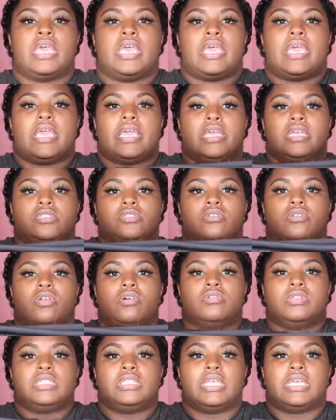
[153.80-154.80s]
and so the
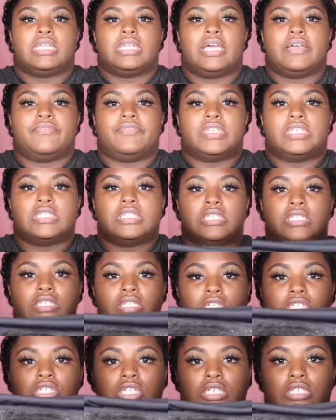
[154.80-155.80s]
only thing left is this
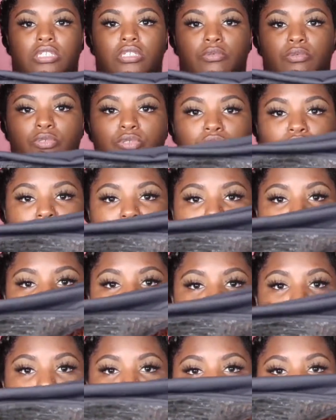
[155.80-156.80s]
adjustable strap
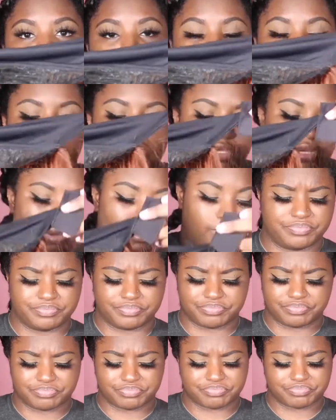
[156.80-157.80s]
right here. So
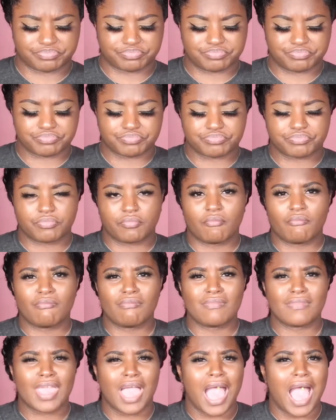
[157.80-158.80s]

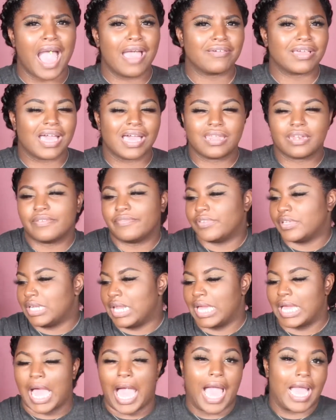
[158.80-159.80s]
I kind of feel
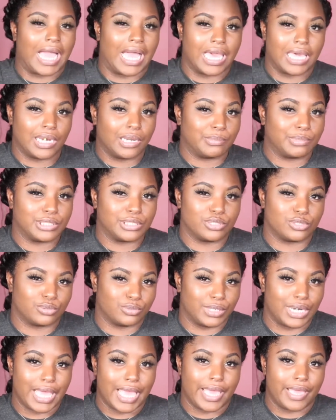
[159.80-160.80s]
like I kind of been
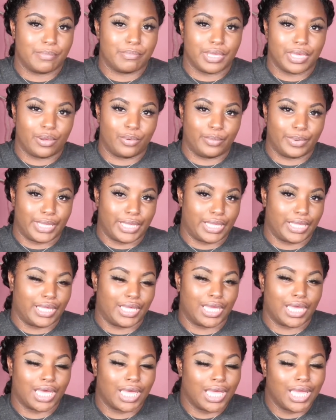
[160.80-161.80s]
doing the headband
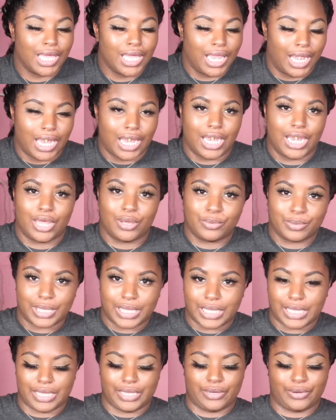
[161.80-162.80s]
wig
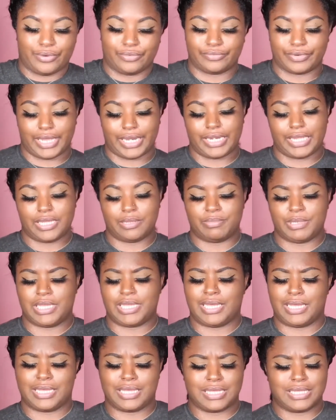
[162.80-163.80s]
low-key already,
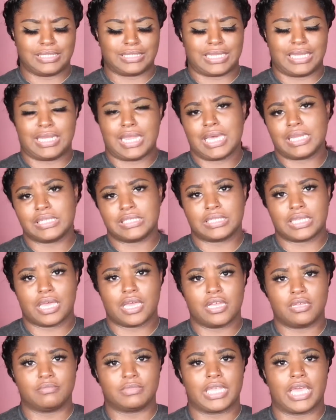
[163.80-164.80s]
because a lot of
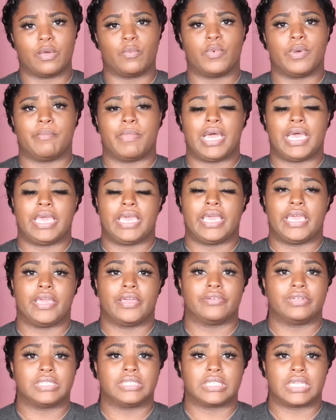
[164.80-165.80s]
times, like, when my
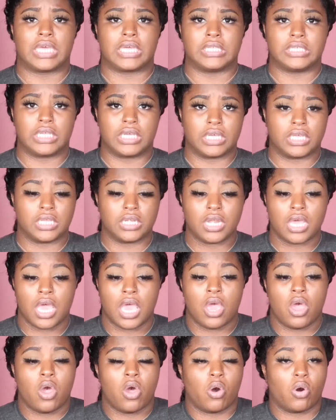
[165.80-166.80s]
hair is not done,
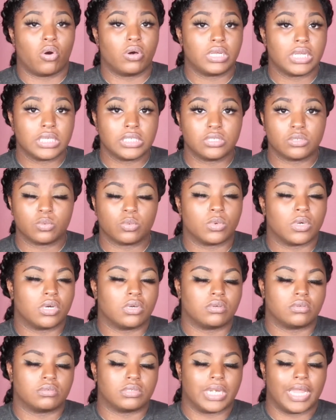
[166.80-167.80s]

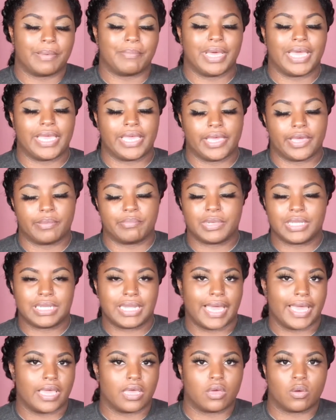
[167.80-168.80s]
well, not my hair, but
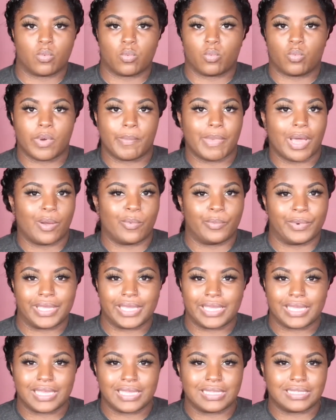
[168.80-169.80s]
like when my
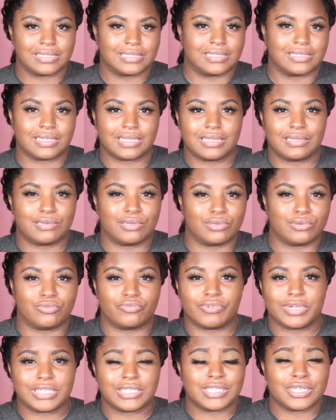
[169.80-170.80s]
wig is looking a little
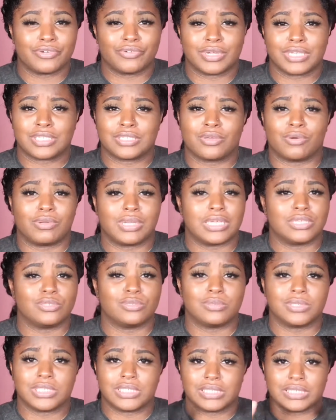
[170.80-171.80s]
rusty crusty, all I
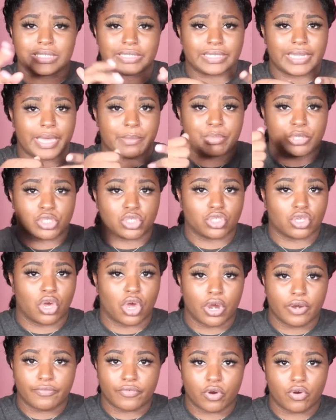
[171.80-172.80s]
do is just slap a
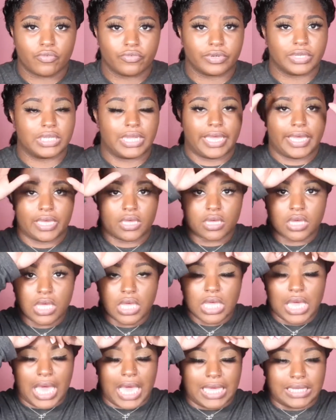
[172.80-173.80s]
scarf over it. Like,
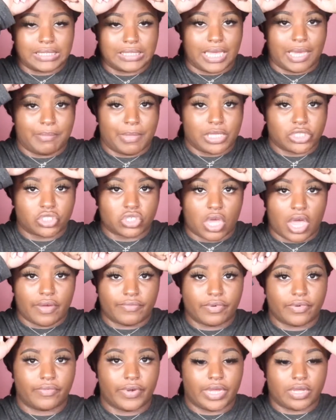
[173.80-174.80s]
I tie my scarf
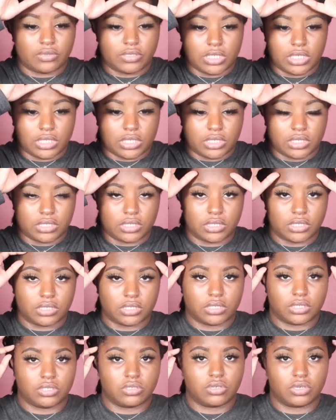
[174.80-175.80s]
around
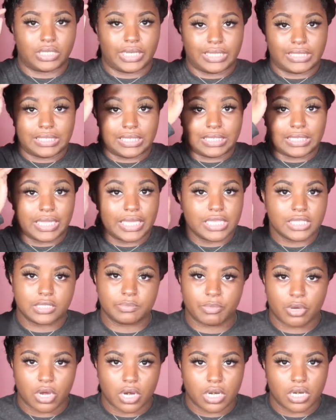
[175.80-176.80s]
the, you know, like the lace
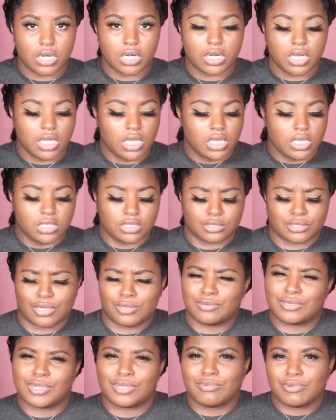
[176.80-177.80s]
part. So
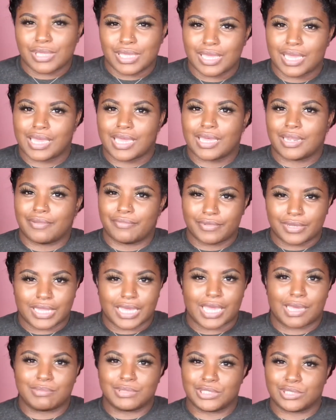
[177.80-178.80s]
low-key, I kind of feel like
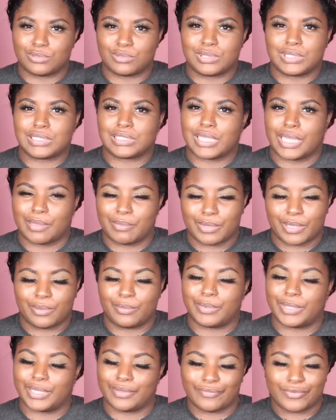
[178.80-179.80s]
I've been doing this headband
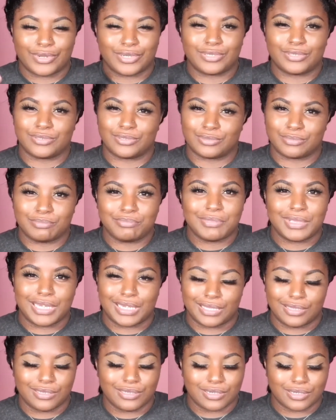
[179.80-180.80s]
wig for a little
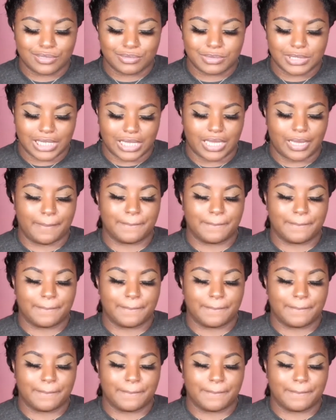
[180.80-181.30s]
minute, you know what I'm saying?